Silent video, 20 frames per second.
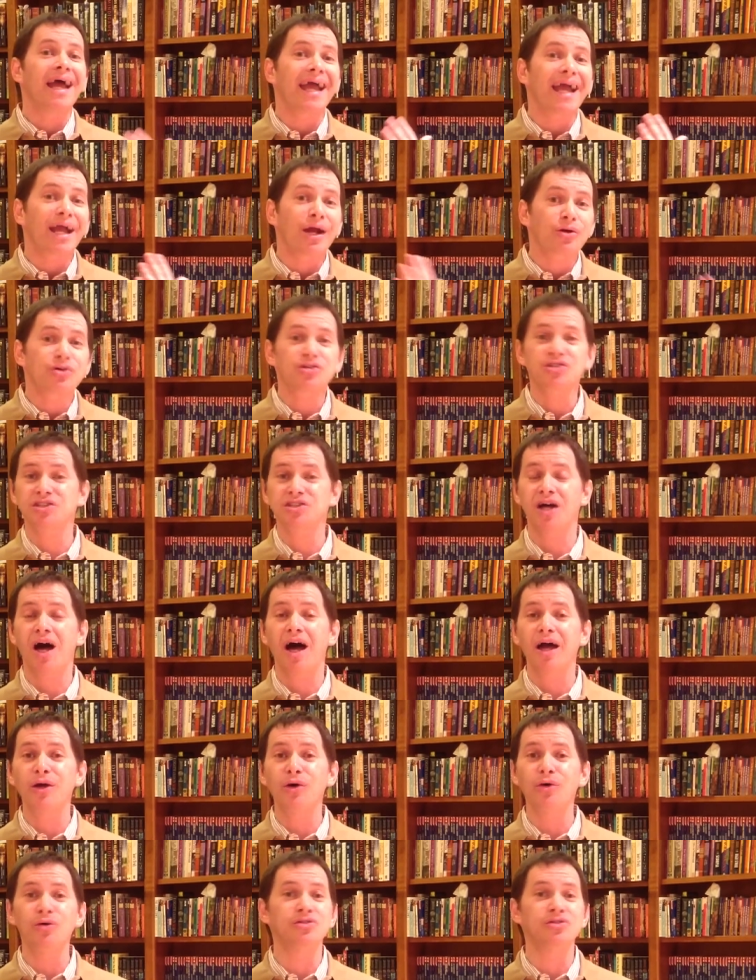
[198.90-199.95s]

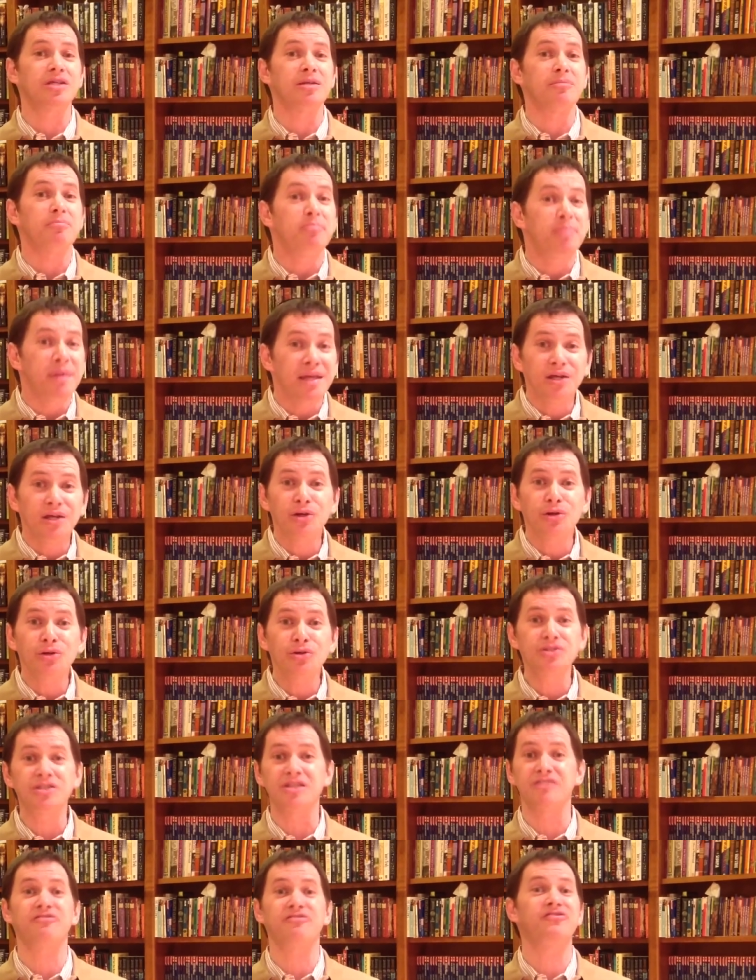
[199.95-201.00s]
hairstyles and
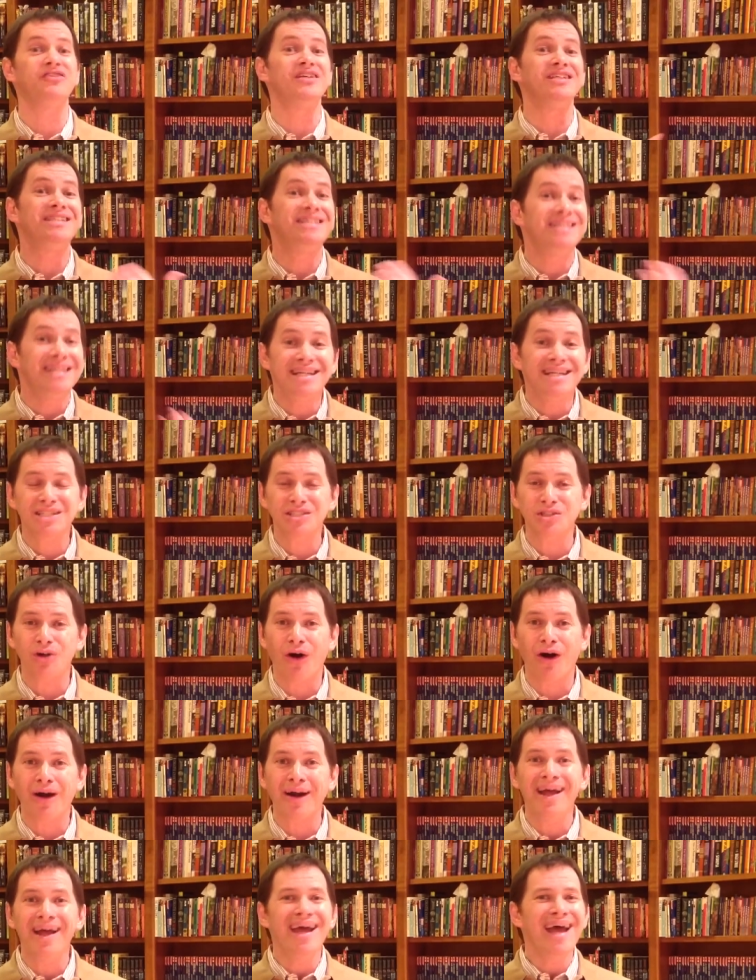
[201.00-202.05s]
beards and physiques
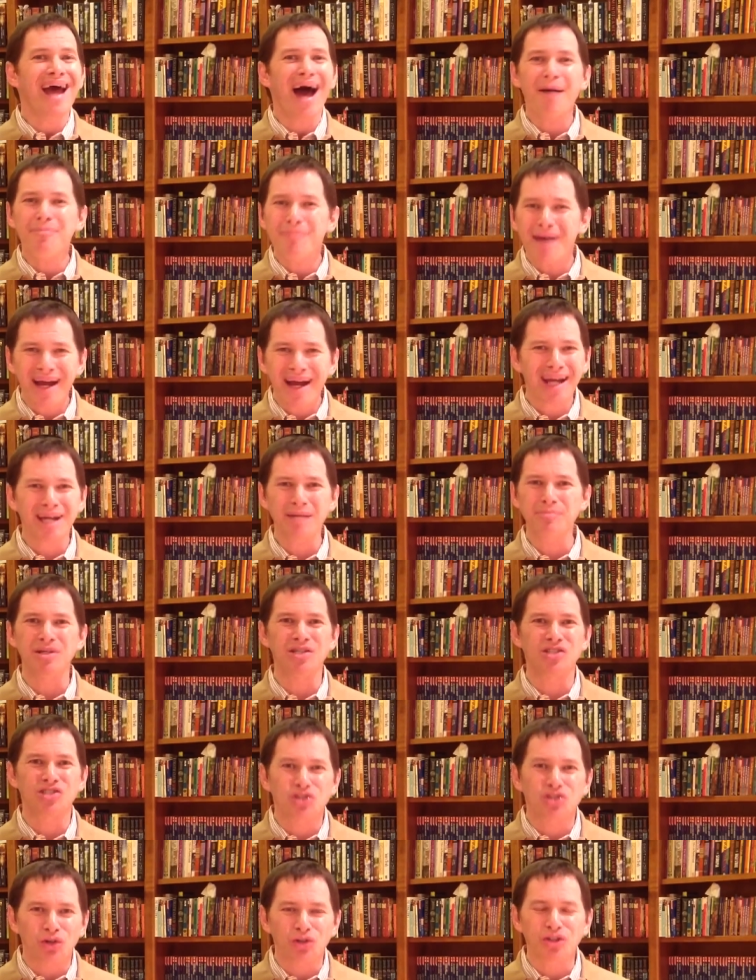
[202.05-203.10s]
are, I'm not going to be
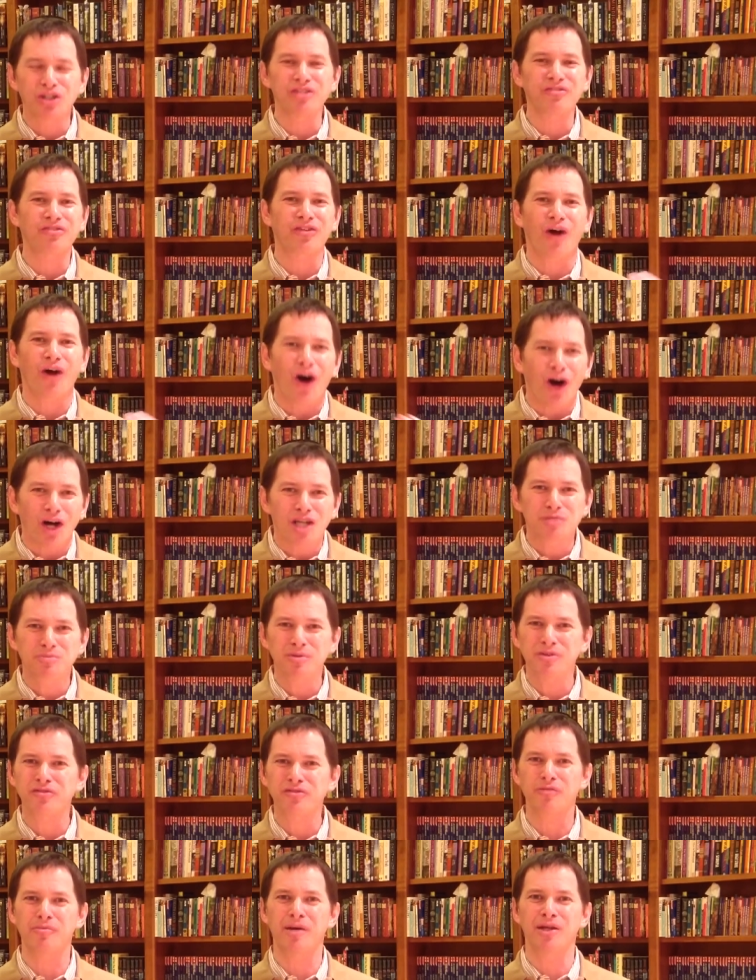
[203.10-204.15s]
searching for a
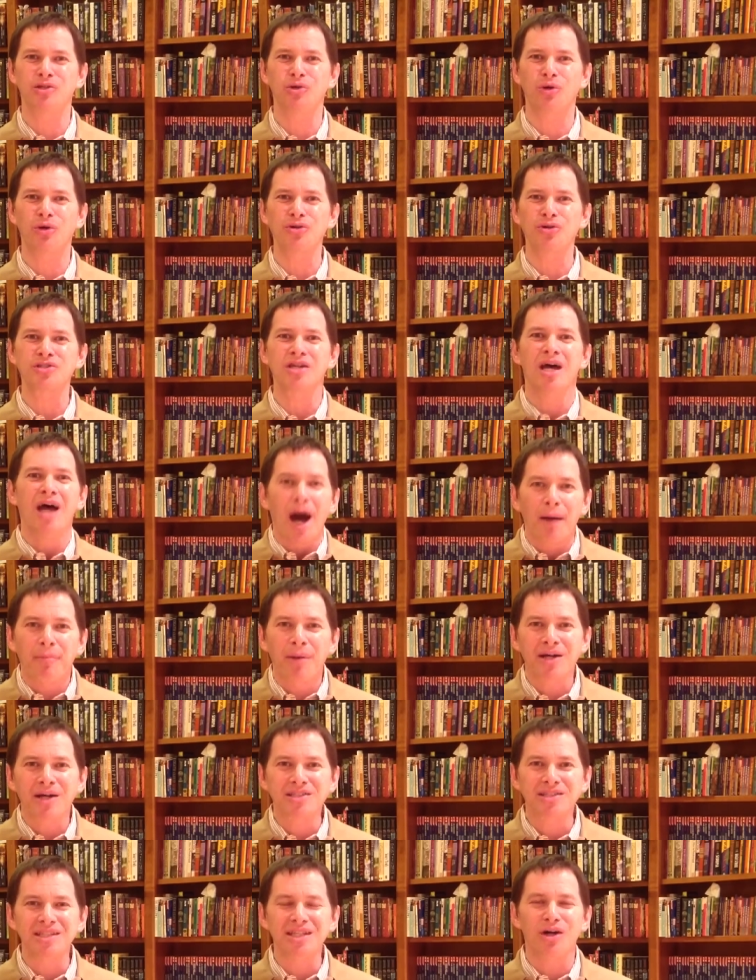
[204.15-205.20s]
husband for my daughters
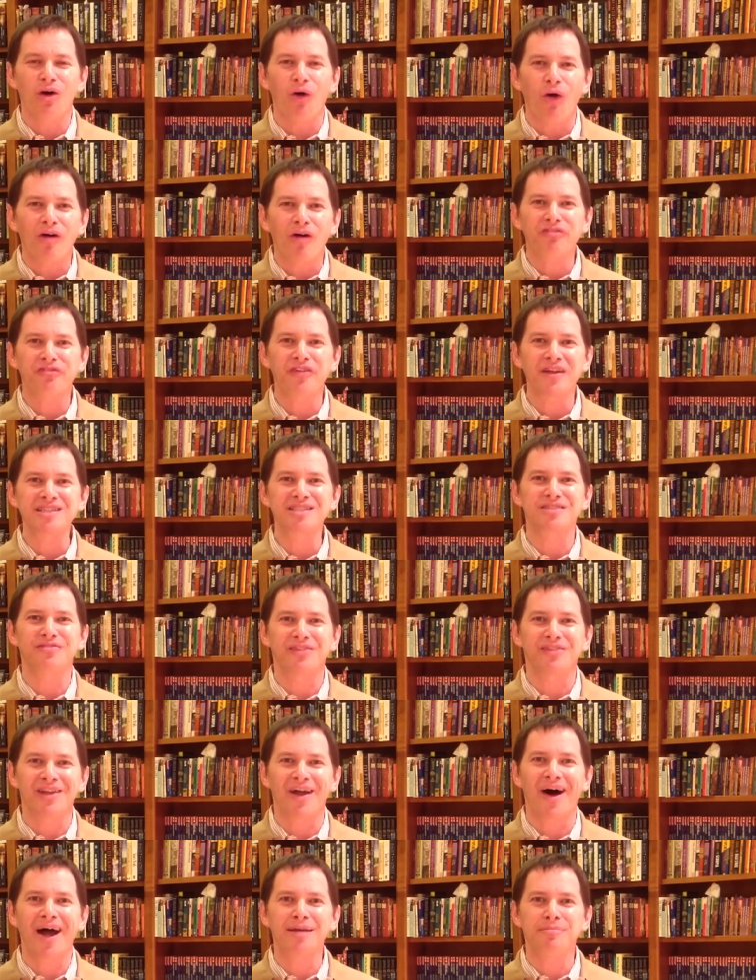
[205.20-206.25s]
amongst the offensive
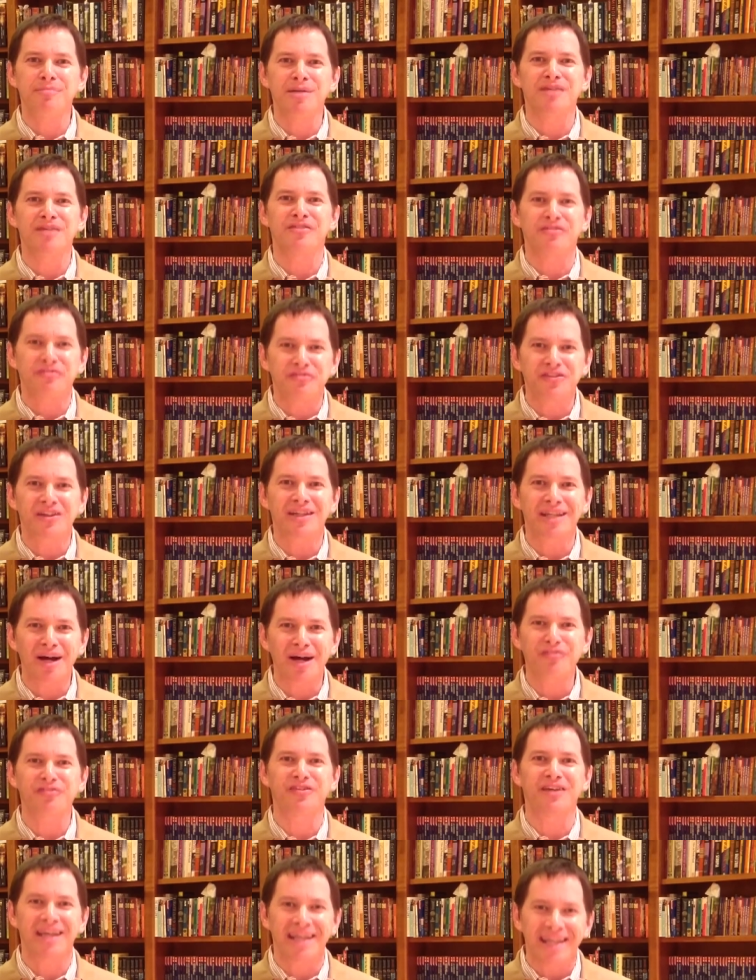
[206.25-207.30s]
linemen of the
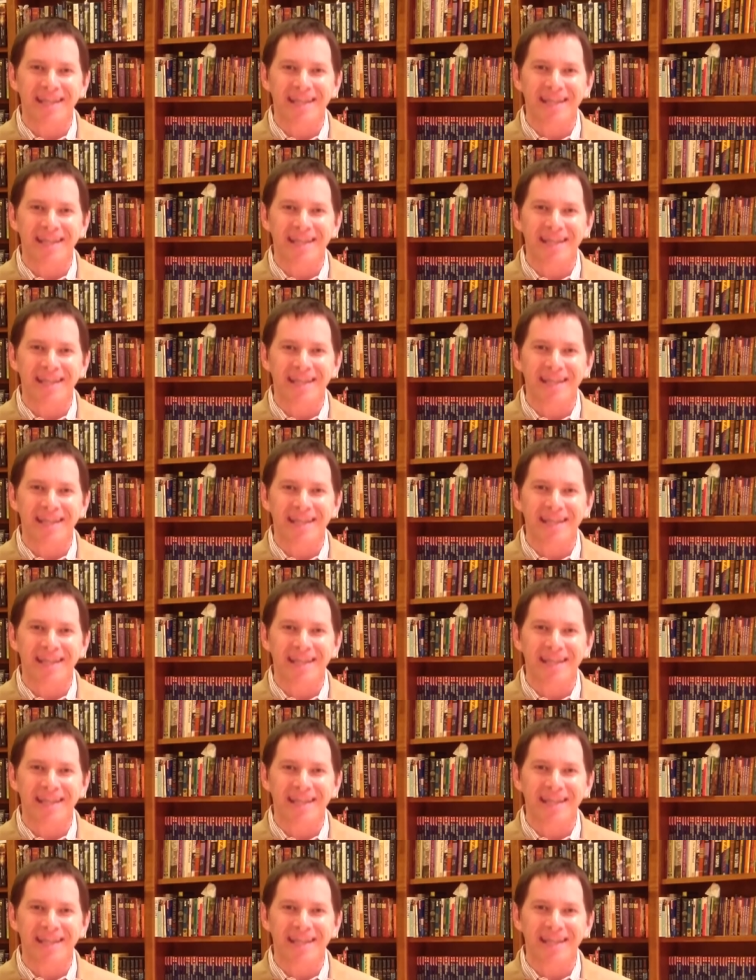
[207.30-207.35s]
Philadelphia